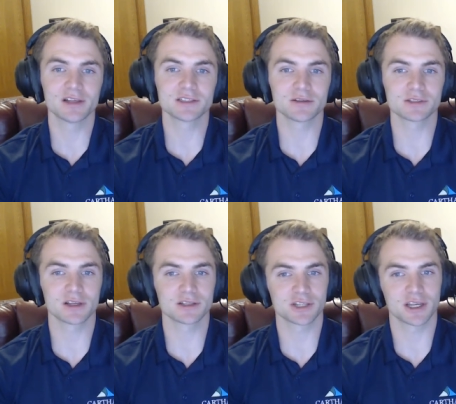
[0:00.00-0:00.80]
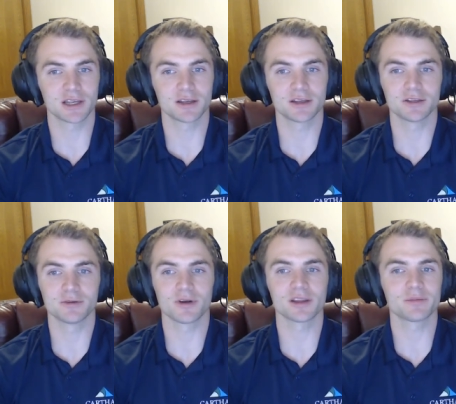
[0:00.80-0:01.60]
So, Tsung Cheng, you
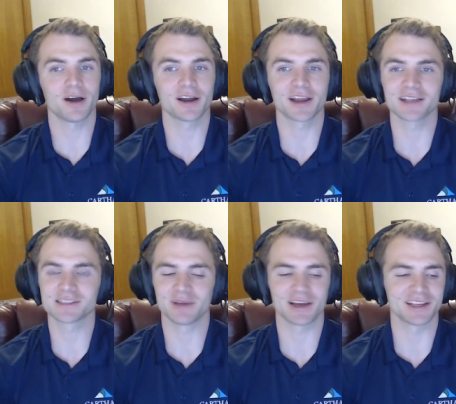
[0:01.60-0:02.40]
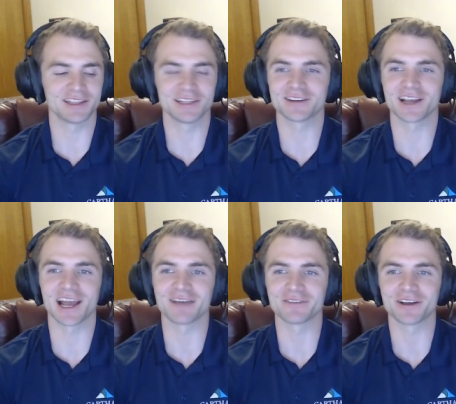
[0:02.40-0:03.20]
were on the podcast about a year and a
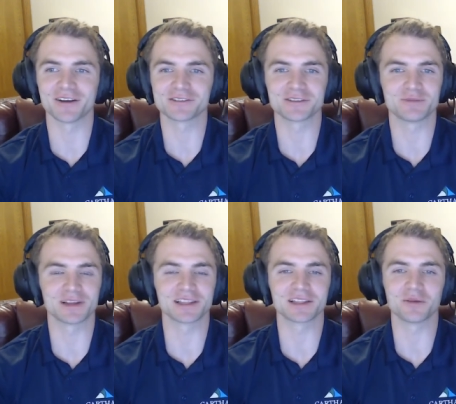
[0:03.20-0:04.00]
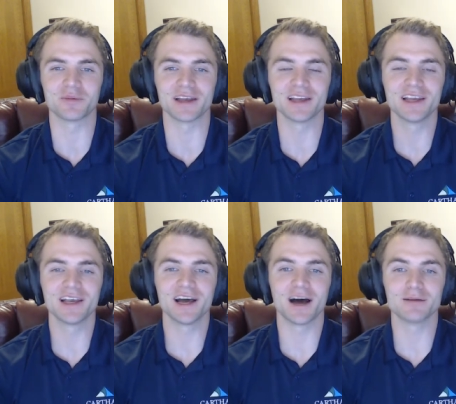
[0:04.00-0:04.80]
half ago, so it's been a little bit.
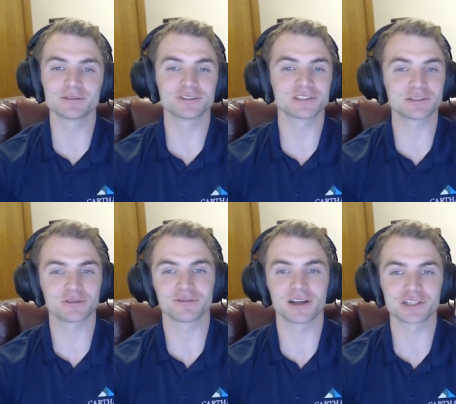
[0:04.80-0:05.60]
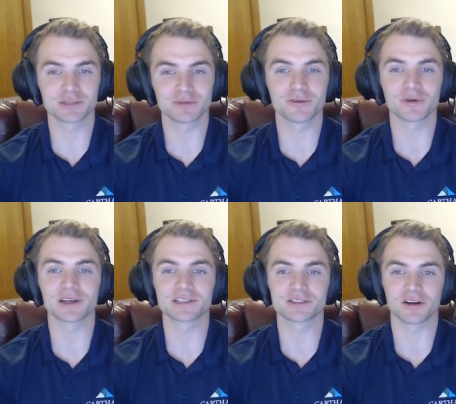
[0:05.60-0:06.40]
Um, so, just as a refresher before we
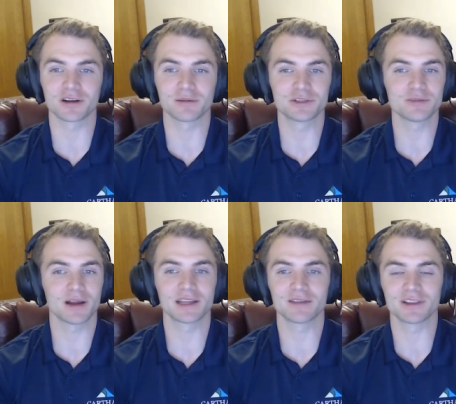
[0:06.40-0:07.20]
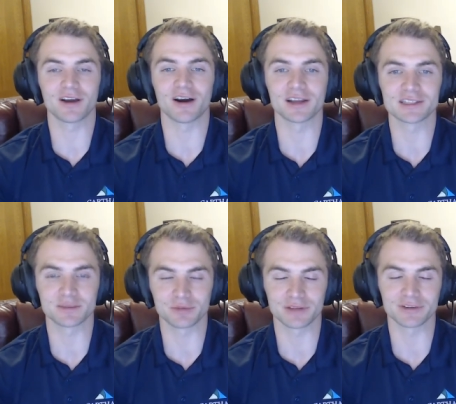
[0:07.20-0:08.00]
get started, would you mind giving the audience a
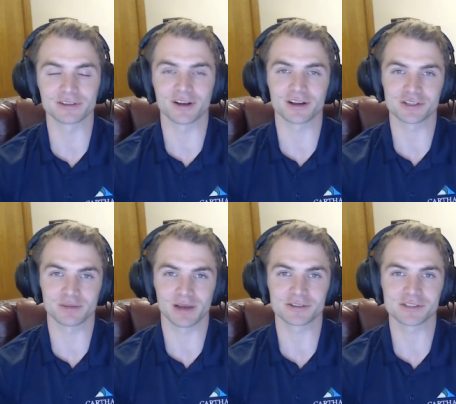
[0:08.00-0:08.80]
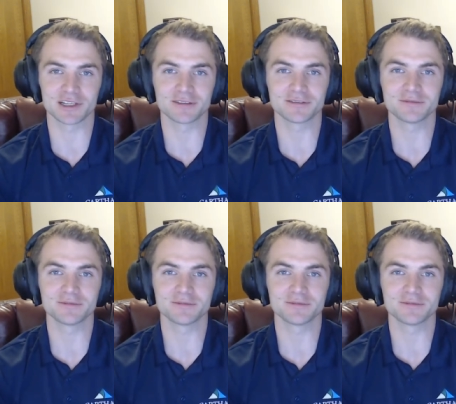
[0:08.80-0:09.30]
brief introduction about yourself?